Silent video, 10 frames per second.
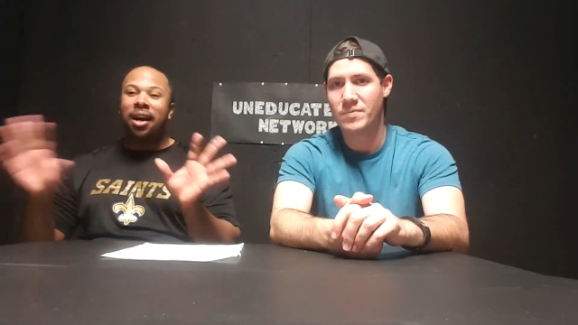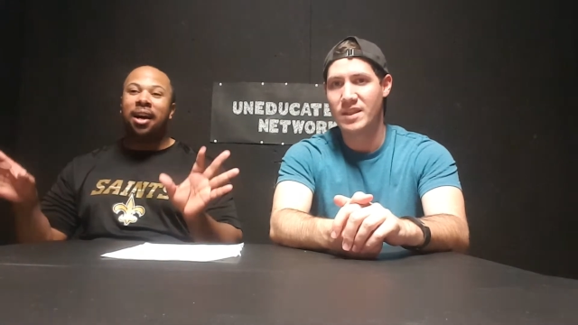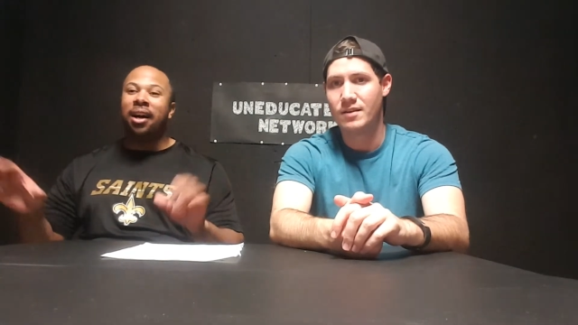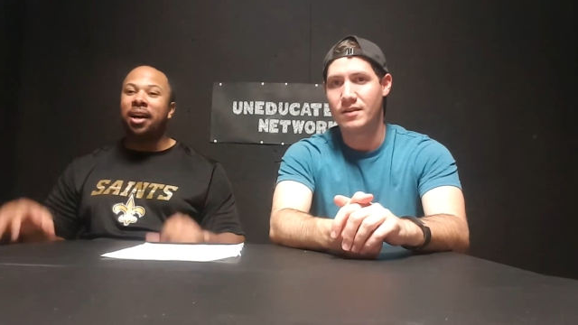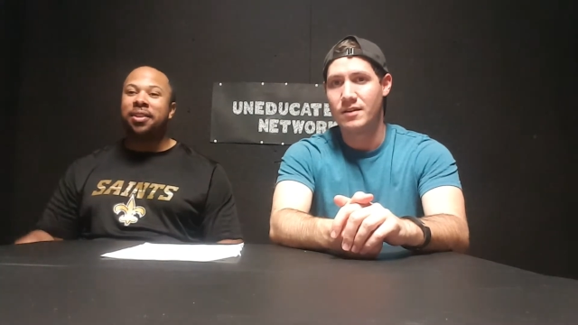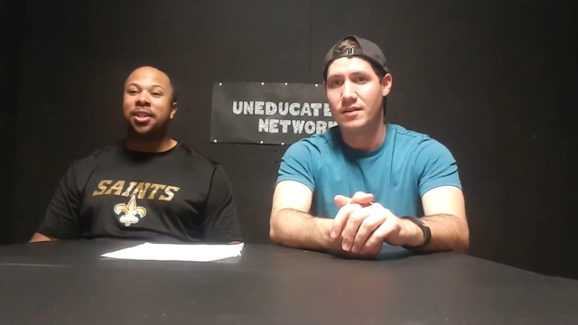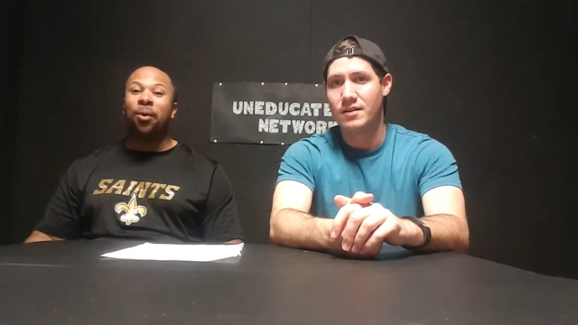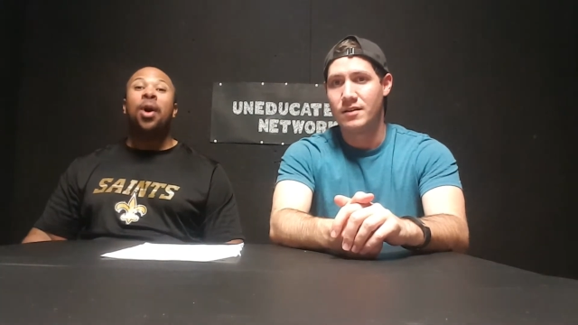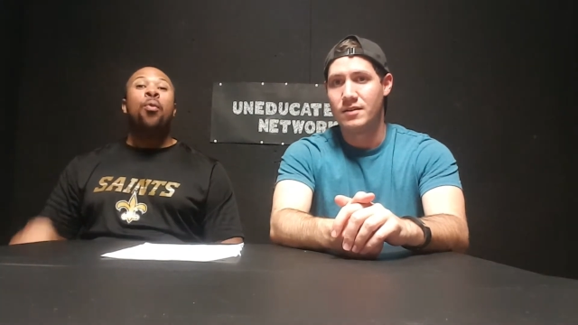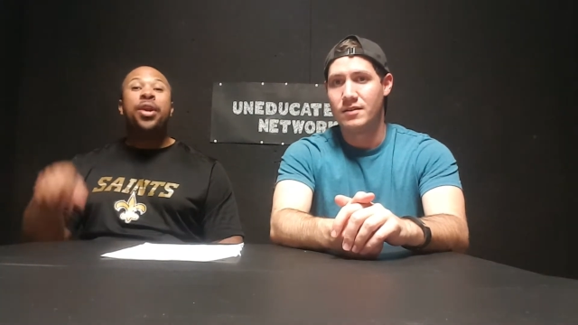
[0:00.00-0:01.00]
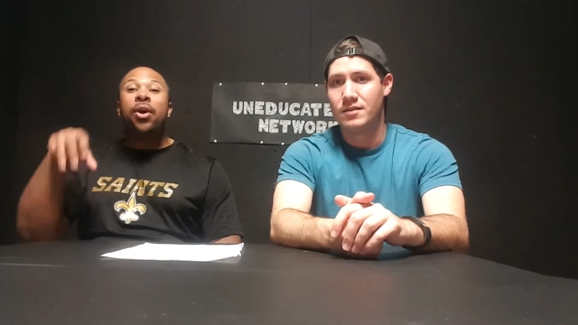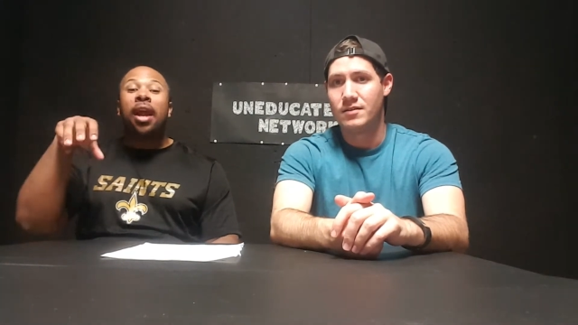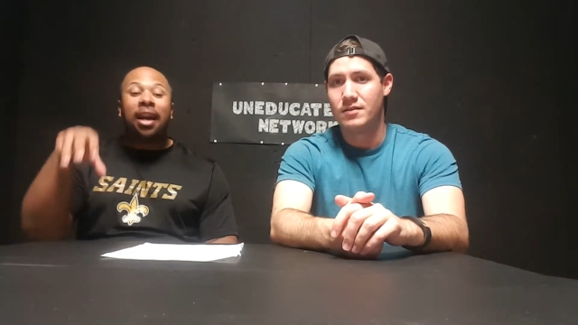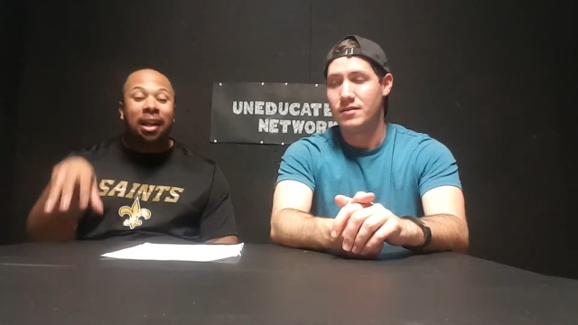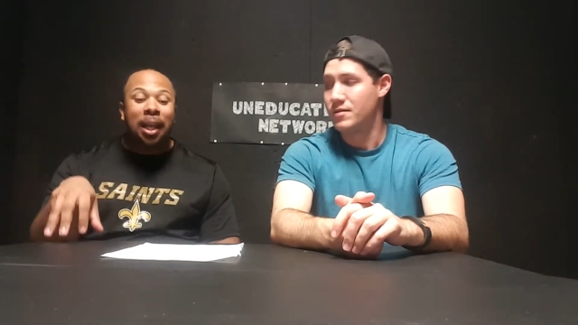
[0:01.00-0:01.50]
Speaker 1: Uh, so we
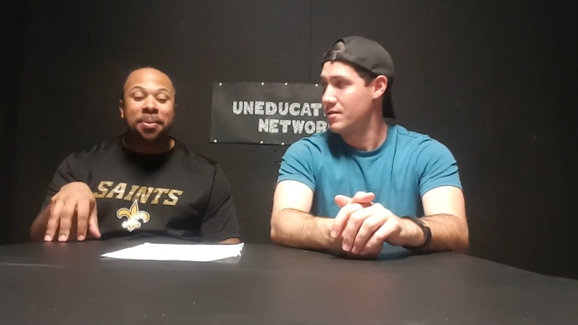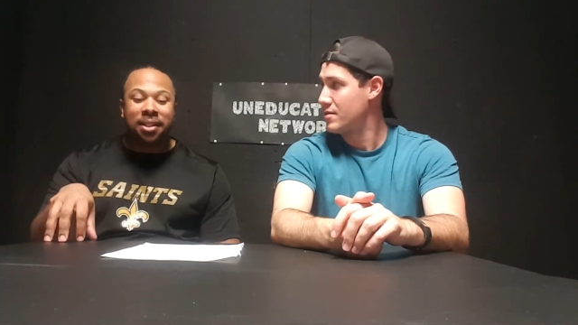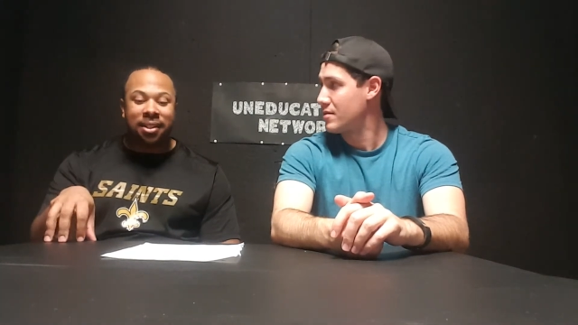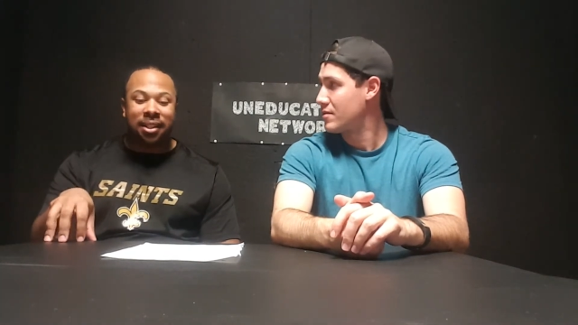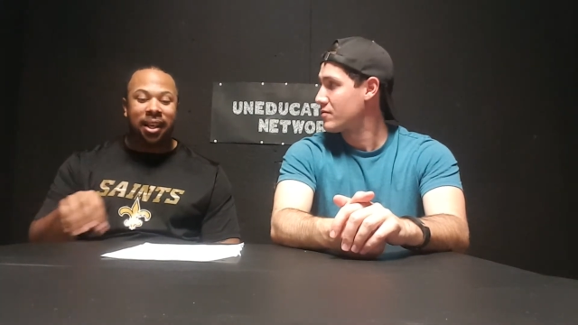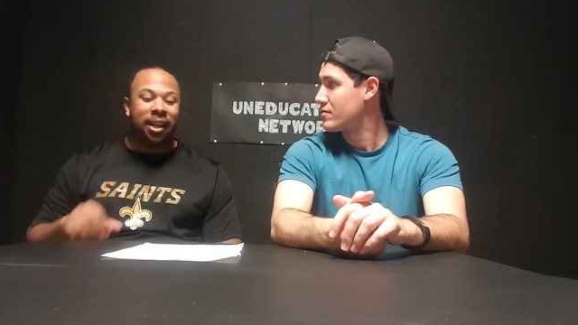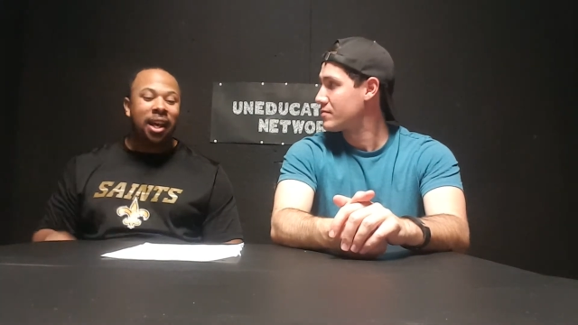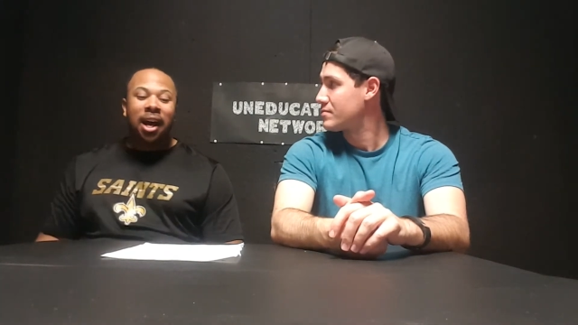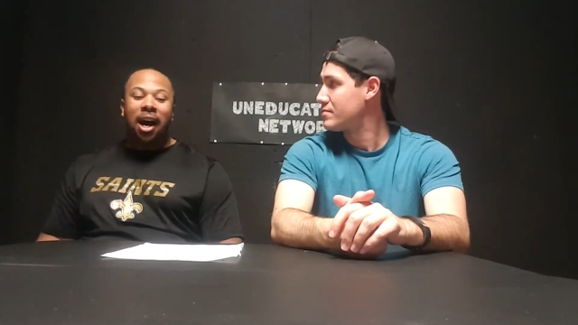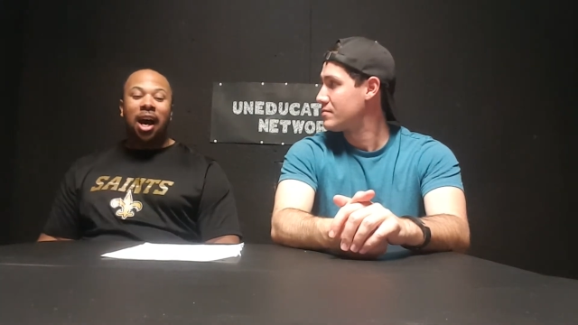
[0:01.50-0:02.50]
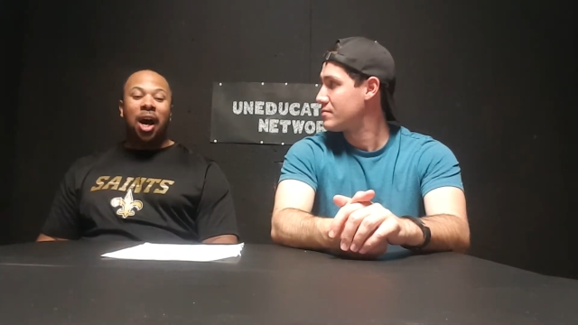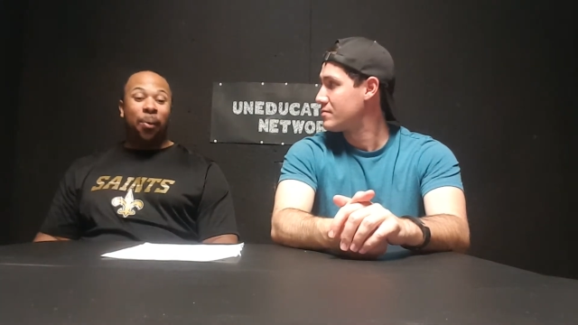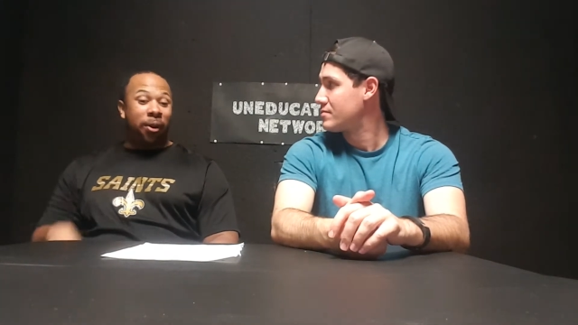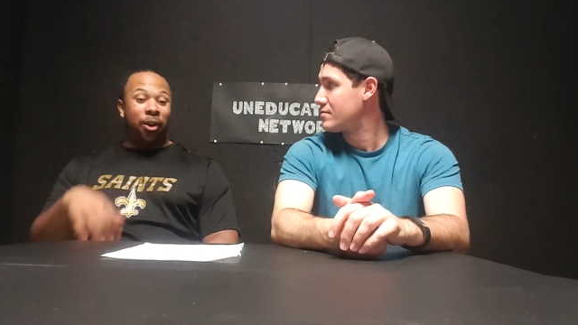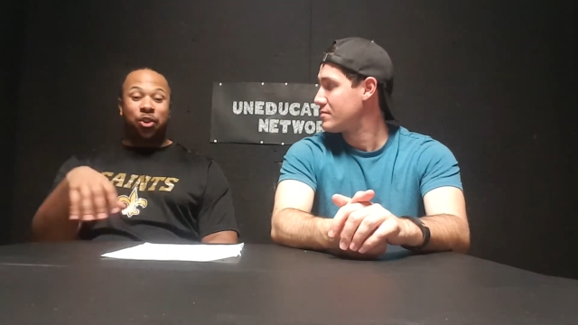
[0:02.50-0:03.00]
know that Clemson's in,
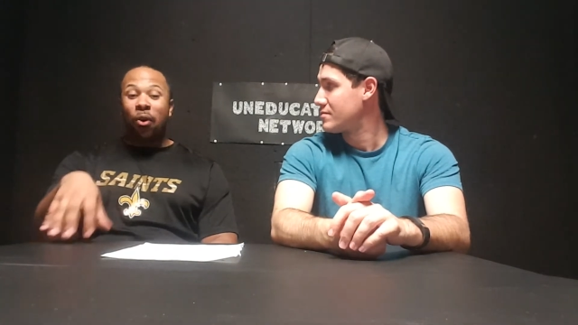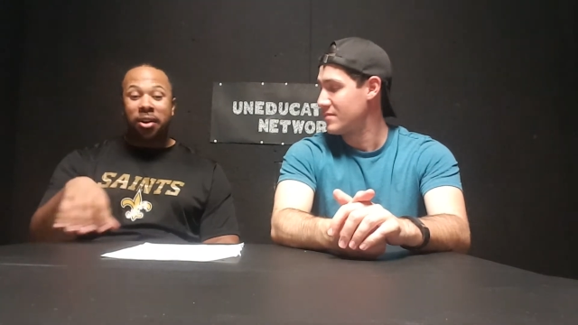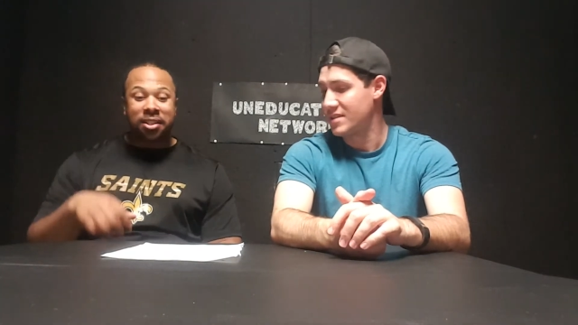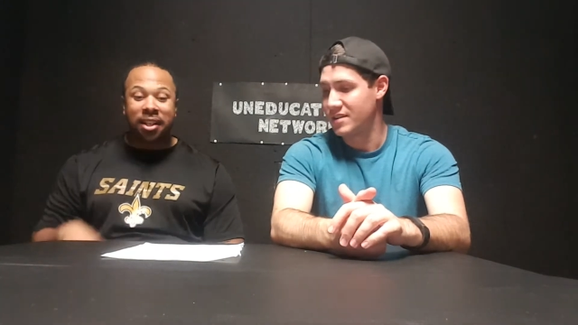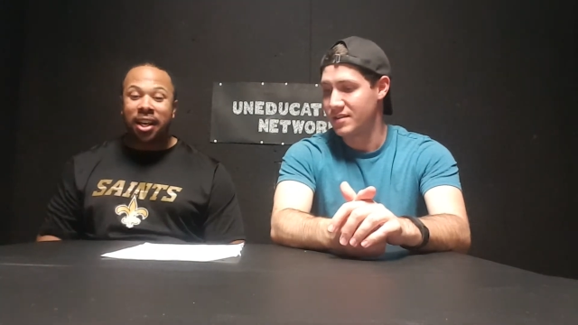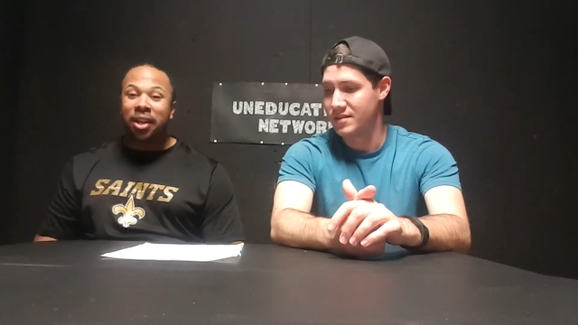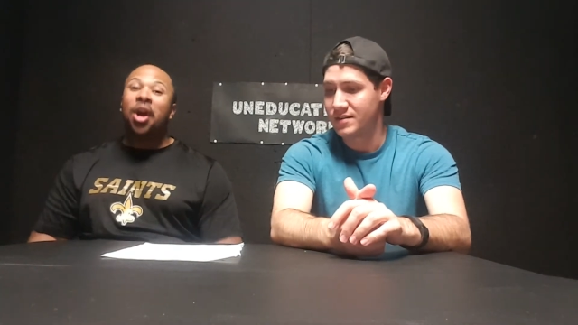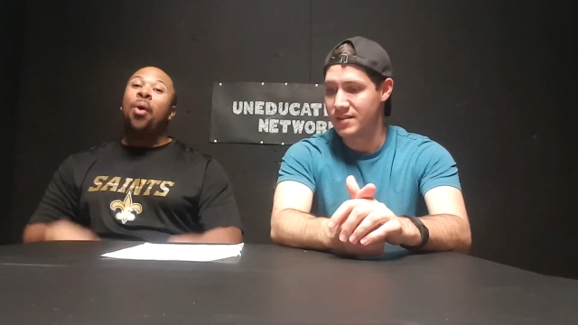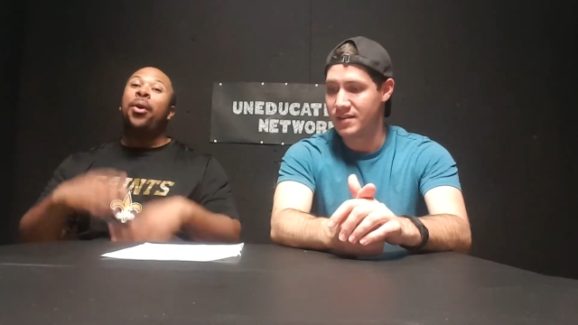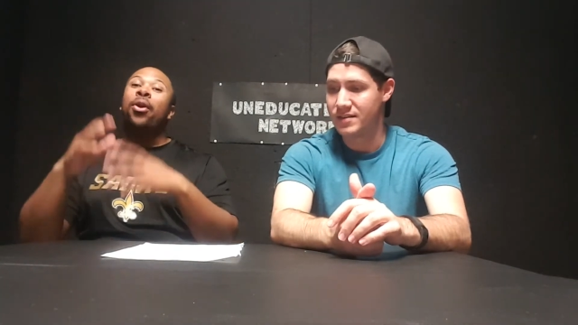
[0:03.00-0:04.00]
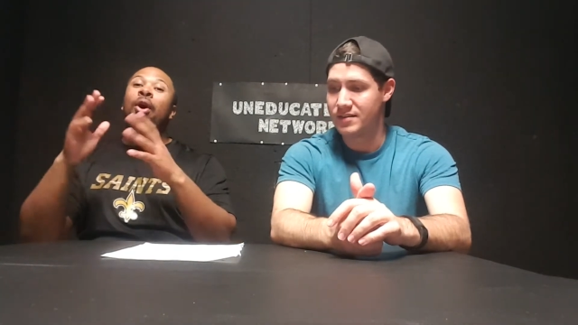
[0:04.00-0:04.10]
uh, we know that Georgia's in, we know